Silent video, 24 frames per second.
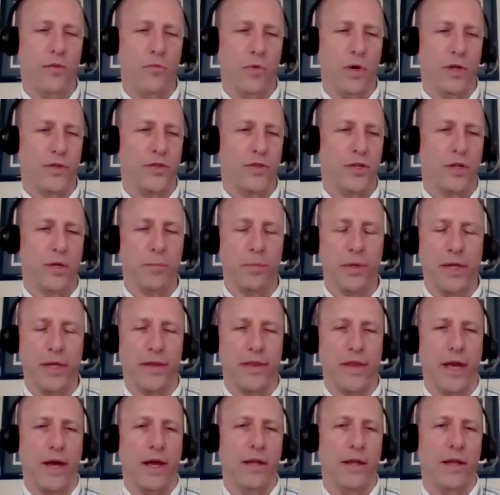once you
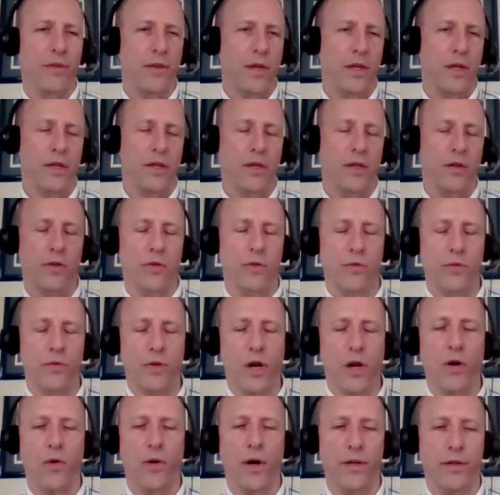complete that, then you
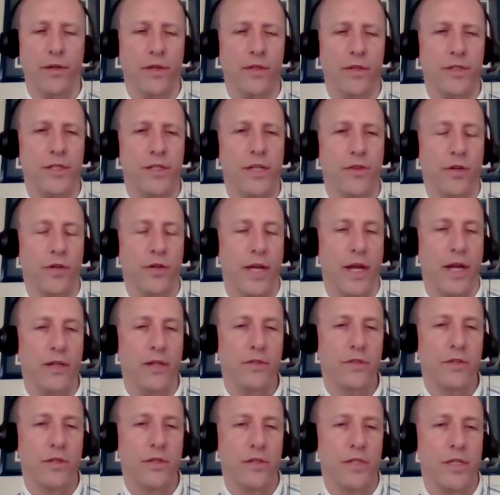go on to the T
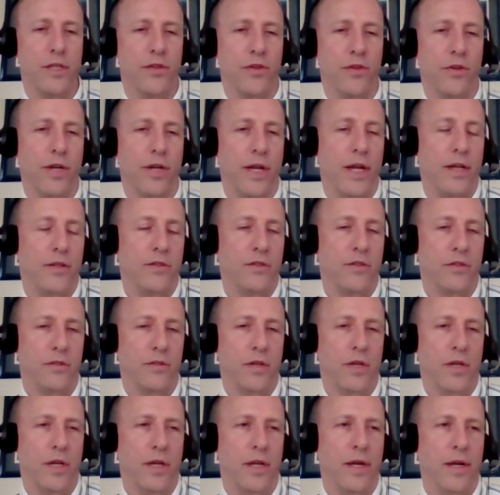thirty-eights. The T thirty-eights is
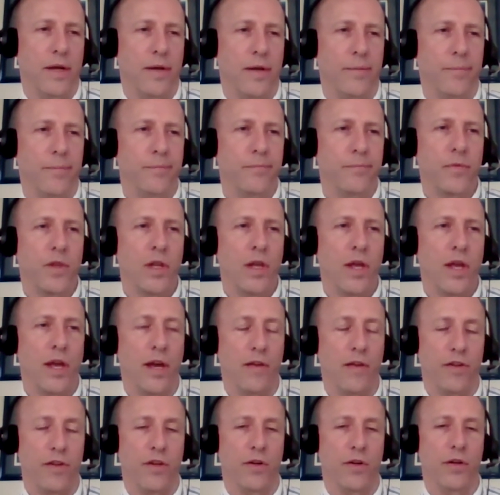a uh,
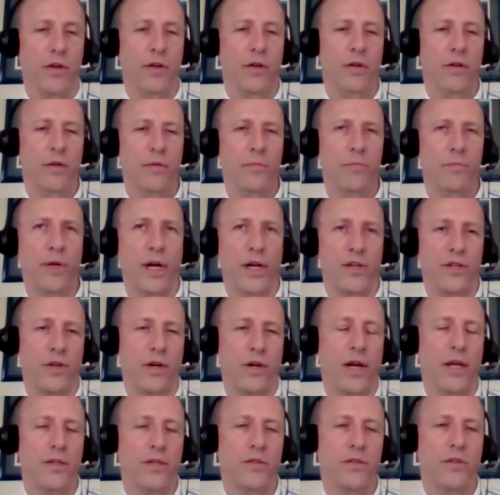heavier,
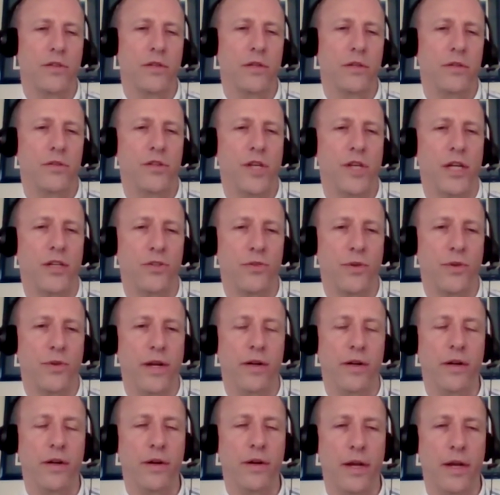pressurized jet
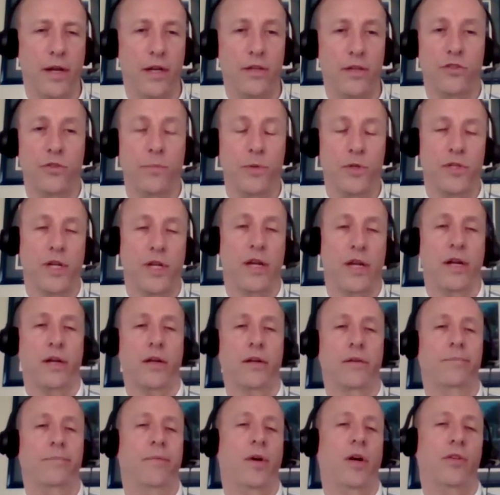trainer, and it's
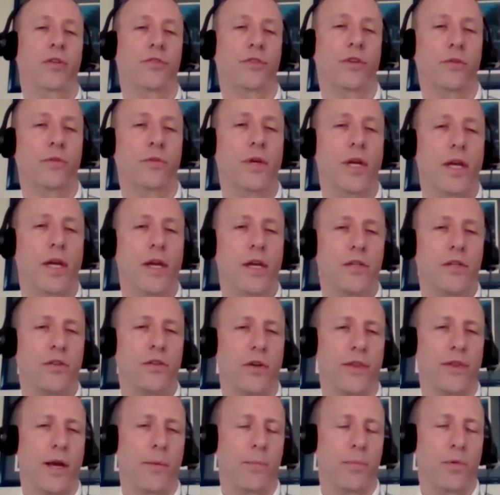supersonic also. So
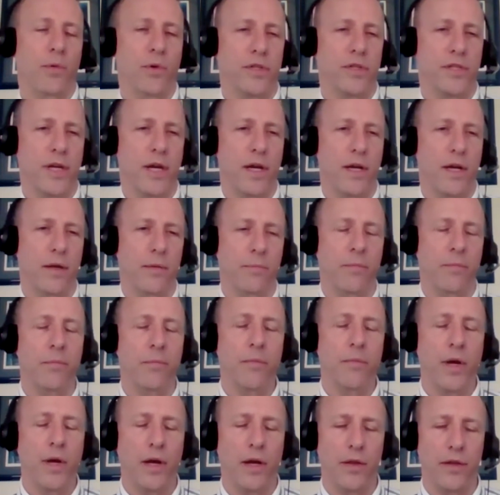at that point in time,
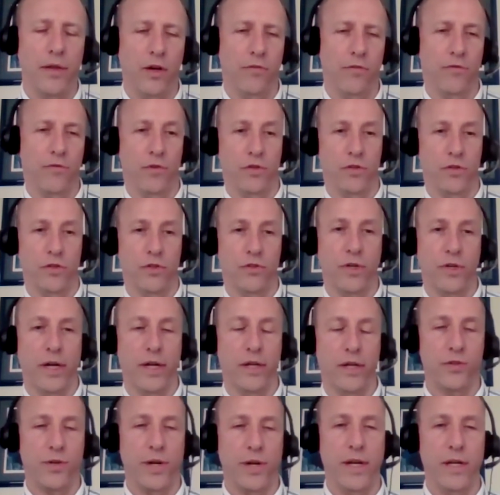uh, the Air Force is trying
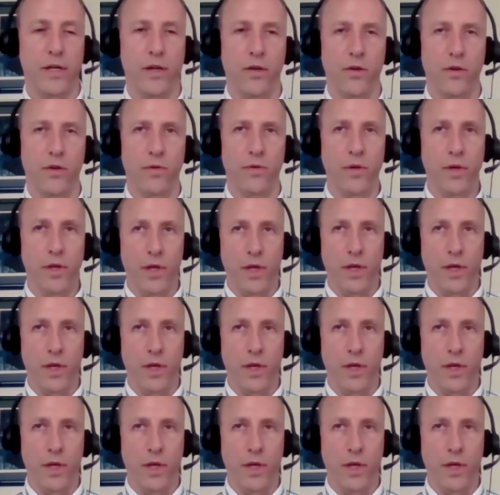to train you